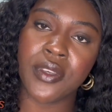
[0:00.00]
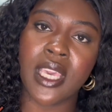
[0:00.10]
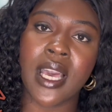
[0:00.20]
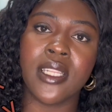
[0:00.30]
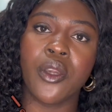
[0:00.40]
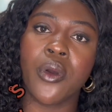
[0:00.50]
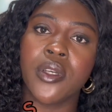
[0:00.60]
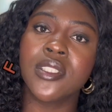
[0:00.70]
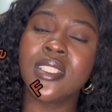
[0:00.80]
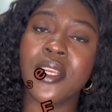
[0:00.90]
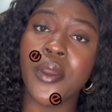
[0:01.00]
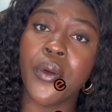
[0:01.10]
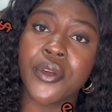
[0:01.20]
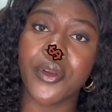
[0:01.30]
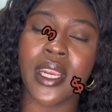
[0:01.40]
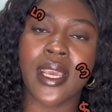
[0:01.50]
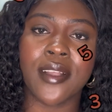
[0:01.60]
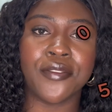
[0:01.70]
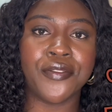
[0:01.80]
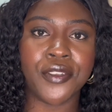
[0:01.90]
fee, and it costs
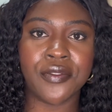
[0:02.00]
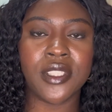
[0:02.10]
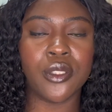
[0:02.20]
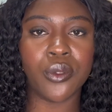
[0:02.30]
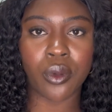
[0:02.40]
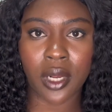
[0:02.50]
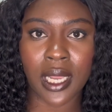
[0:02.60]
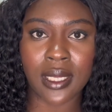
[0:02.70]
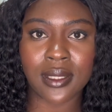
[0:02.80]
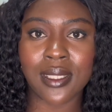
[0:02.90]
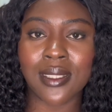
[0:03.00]
$350.